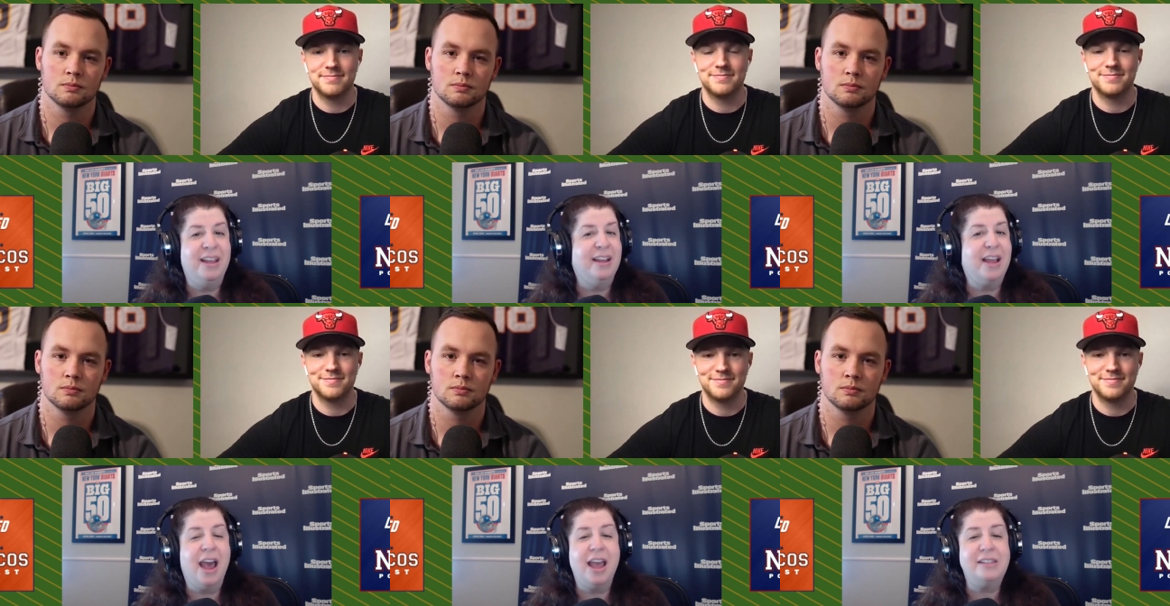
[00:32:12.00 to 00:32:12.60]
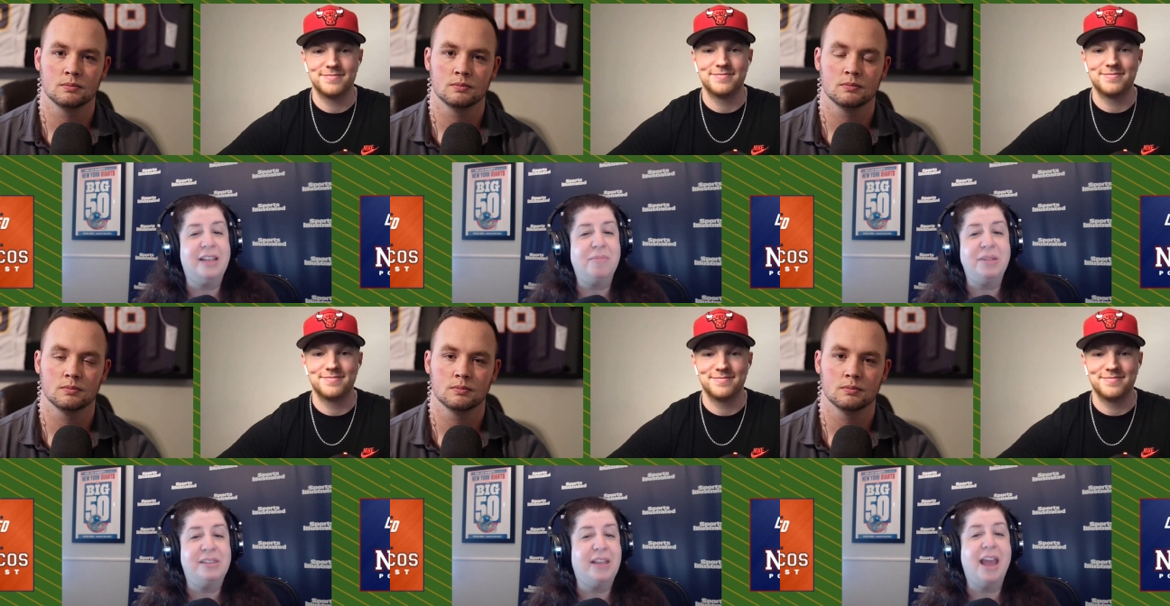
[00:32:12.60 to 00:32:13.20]
Speaker 1: guys, I'm
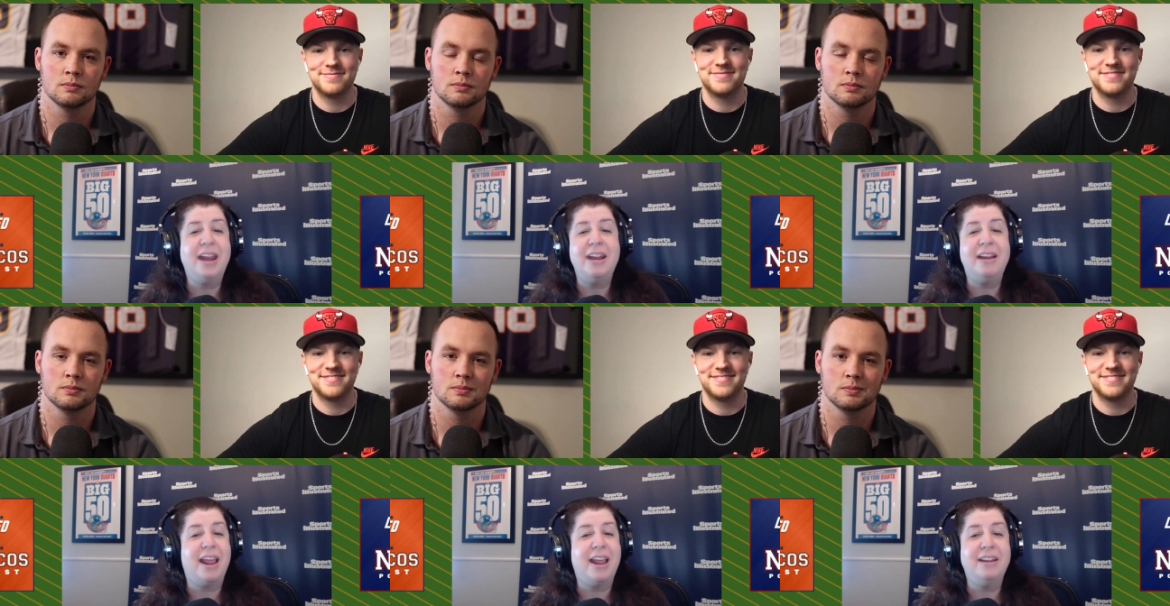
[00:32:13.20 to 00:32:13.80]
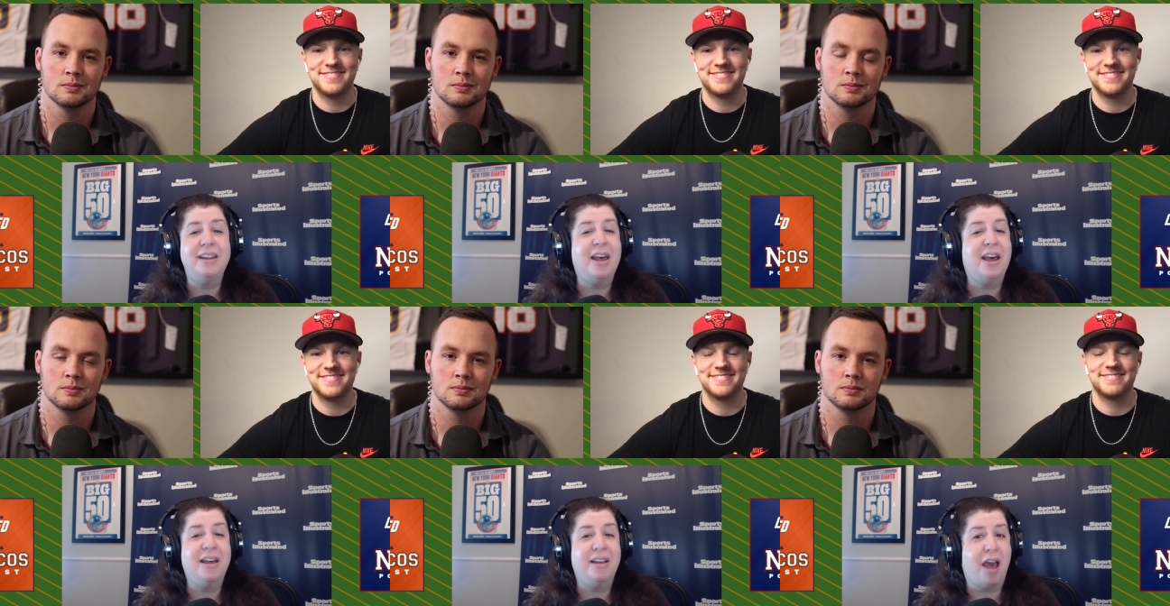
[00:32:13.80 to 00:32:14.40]
excited and
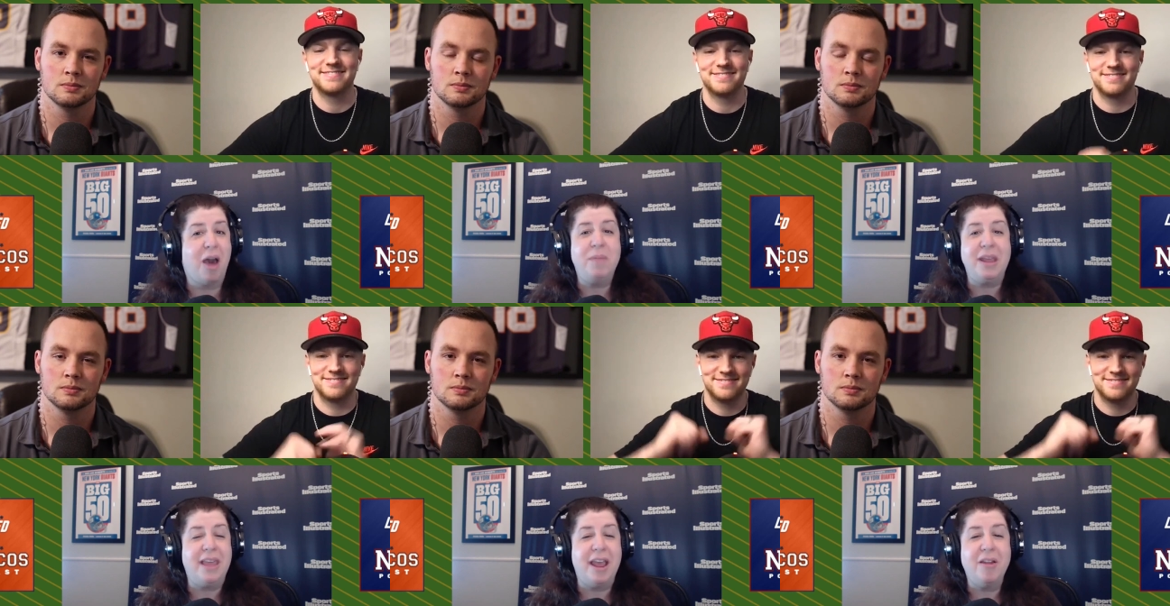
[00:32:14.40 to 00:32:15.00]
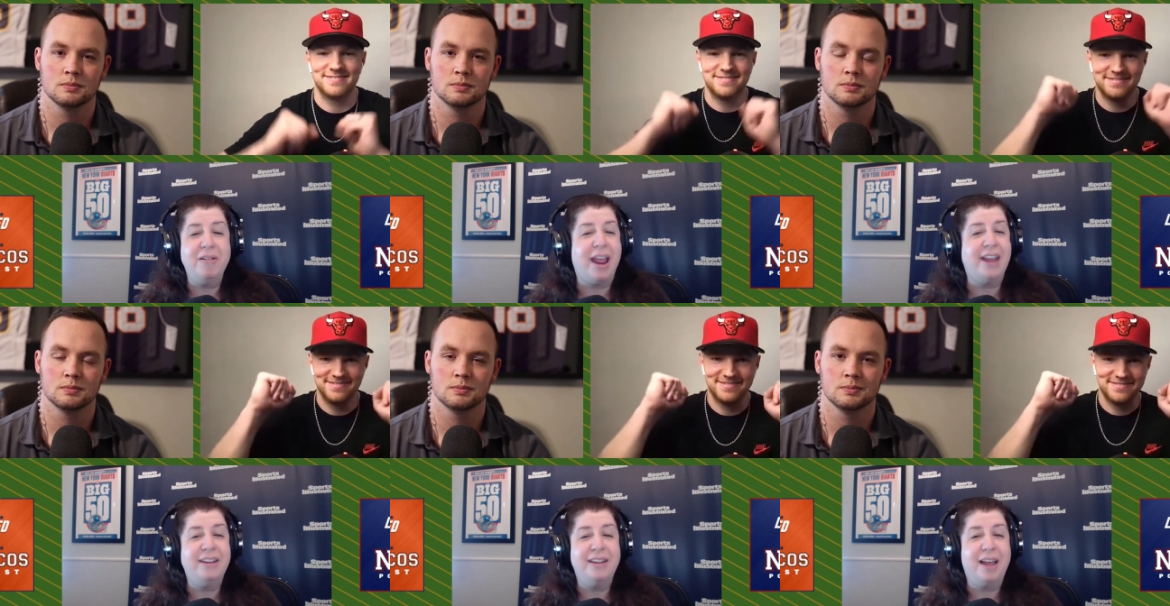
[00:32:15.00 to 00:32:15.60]
uh, I'll be there.
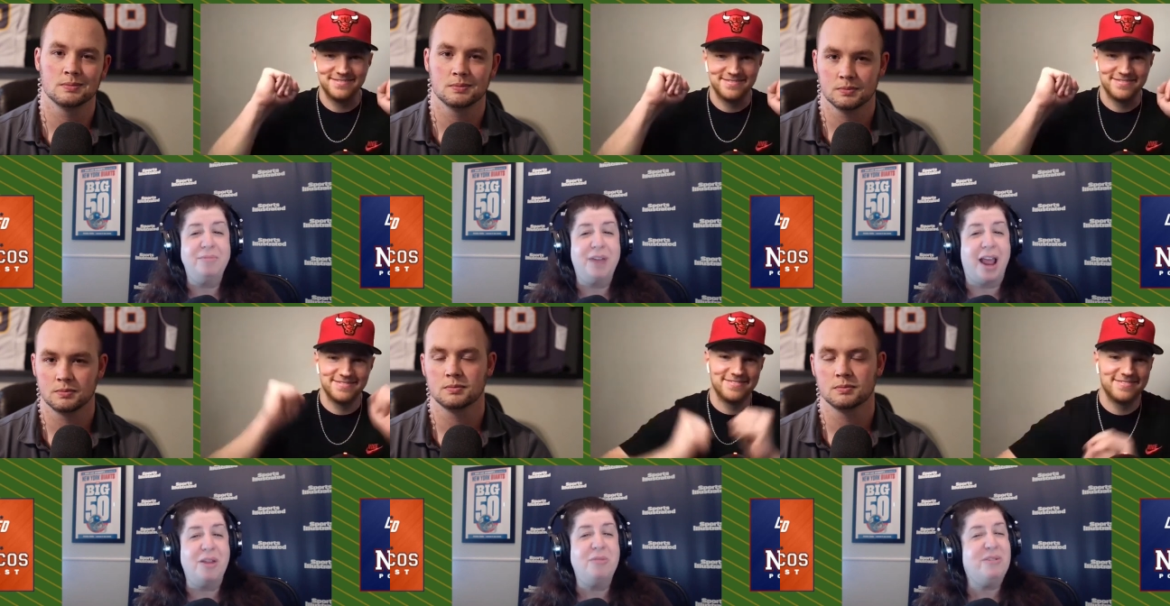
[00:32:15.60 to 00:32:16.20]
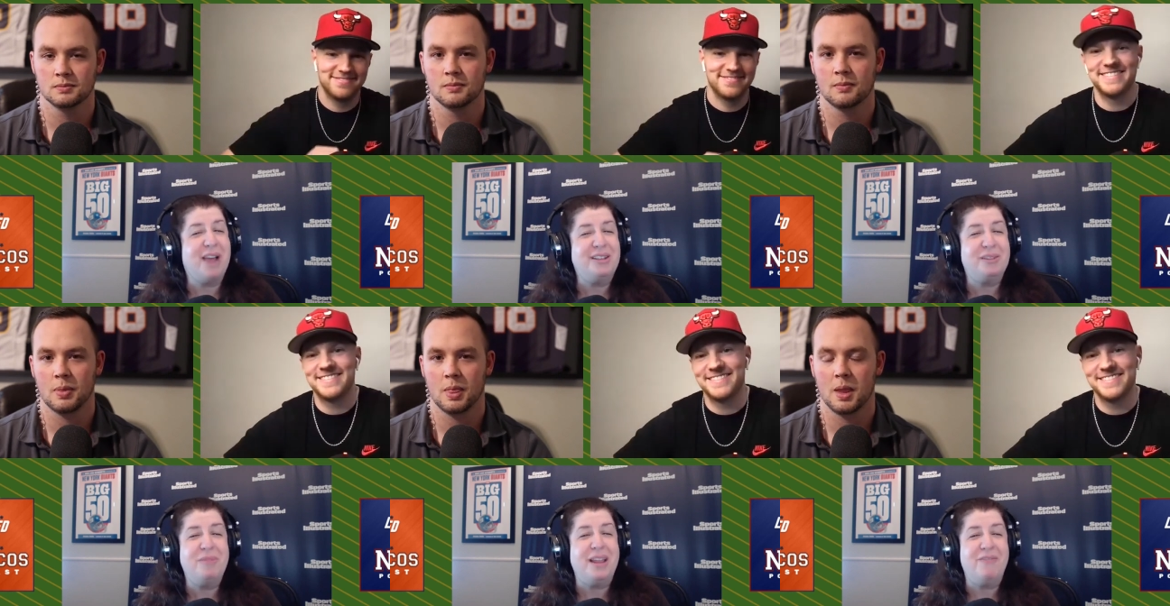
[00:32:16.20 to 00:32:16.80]
And uh, i know you guys
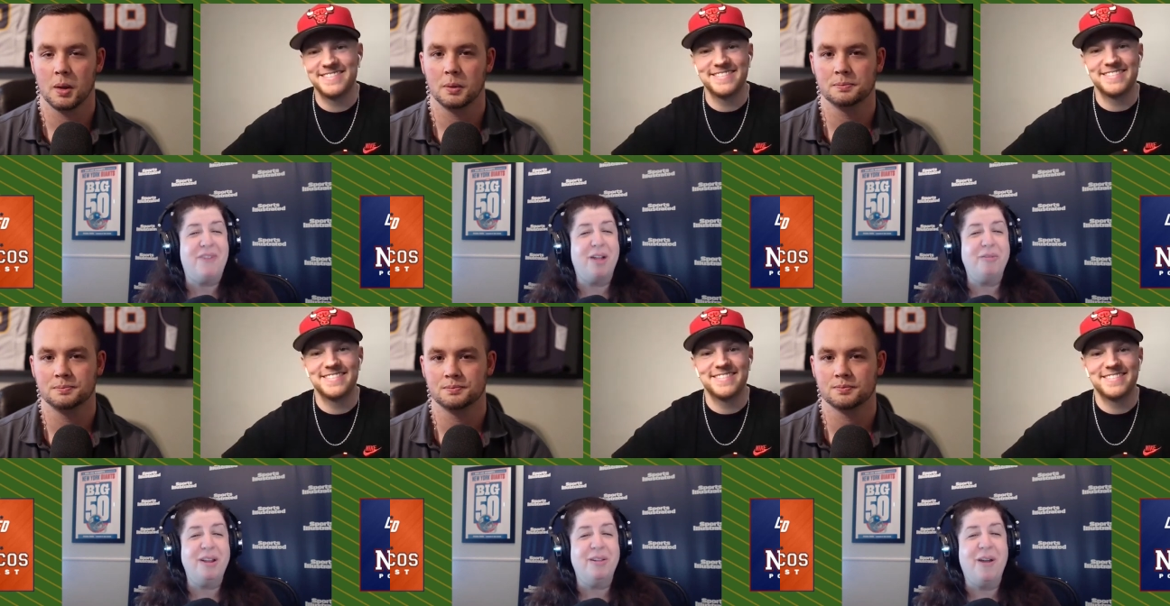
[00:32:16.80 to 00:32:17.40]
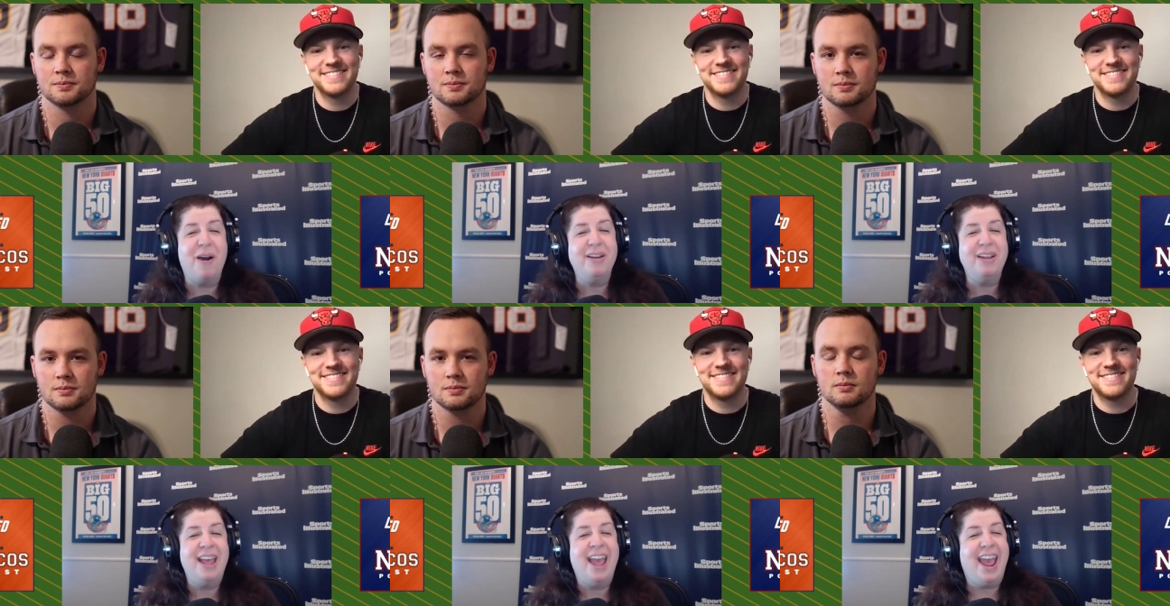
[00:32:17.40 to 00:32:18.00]
will be following
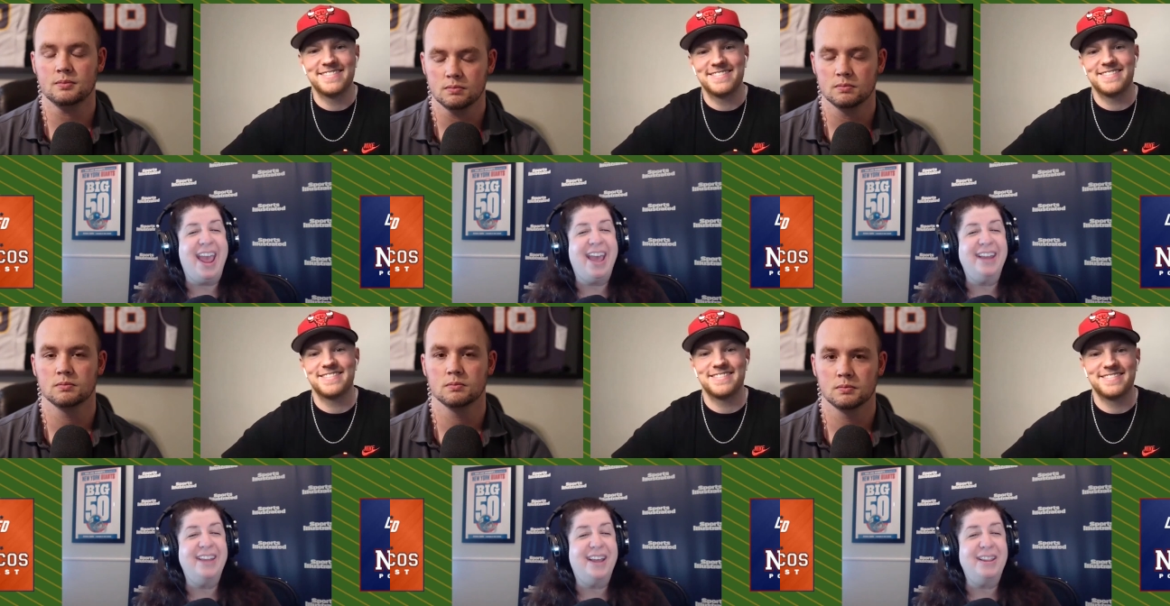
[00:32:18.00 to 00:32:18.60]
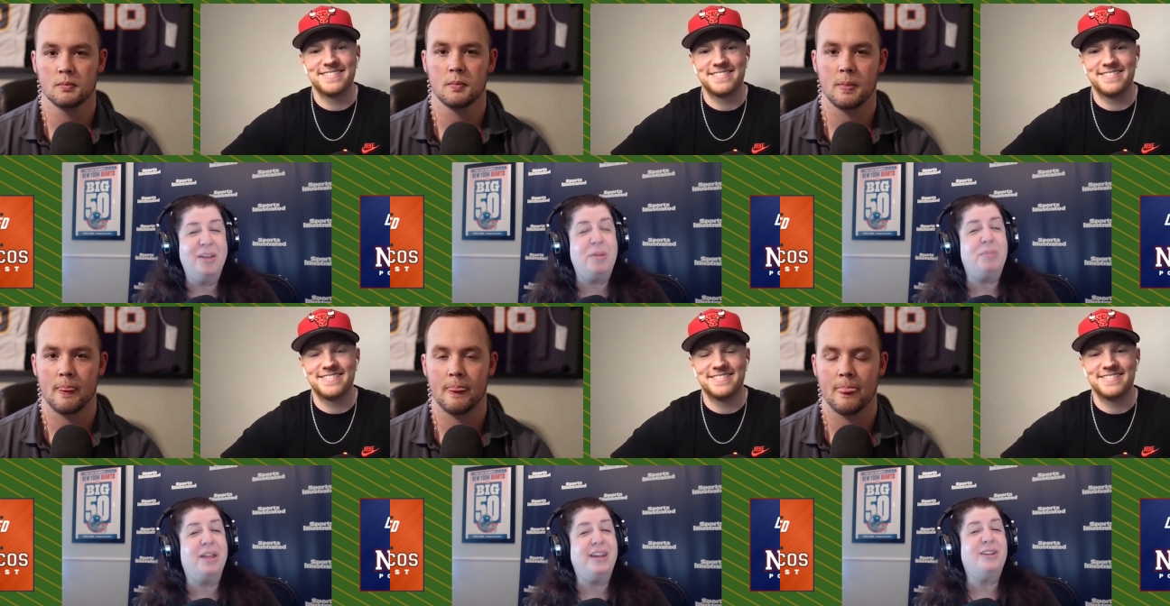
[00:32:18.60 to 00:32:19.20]
along and uh, there'll be
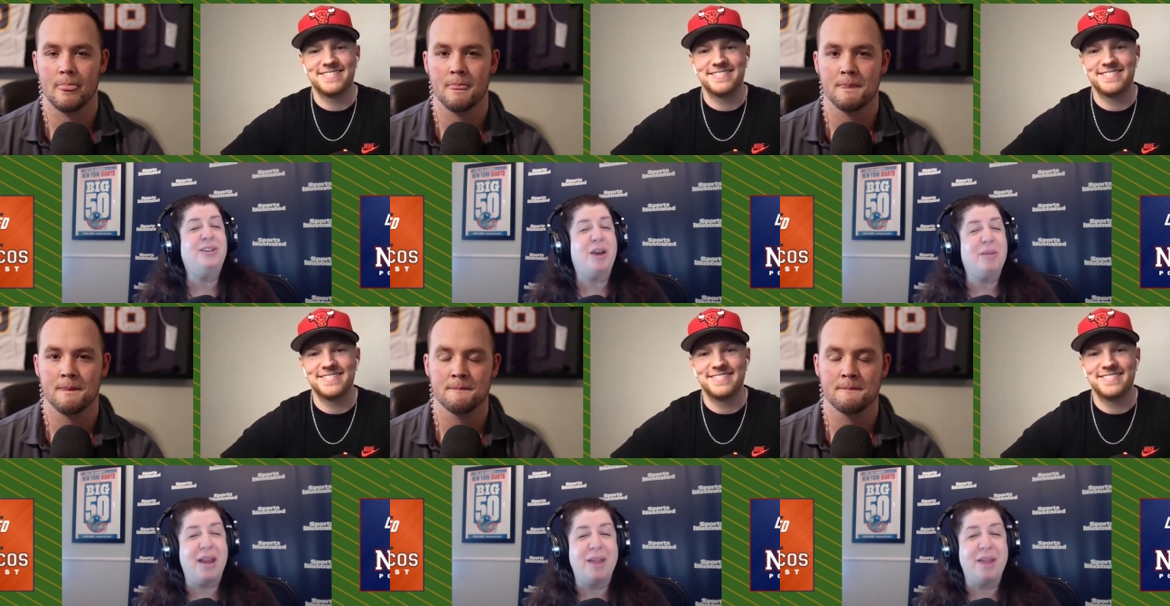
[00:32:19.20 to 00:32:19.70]
plenty to talk about,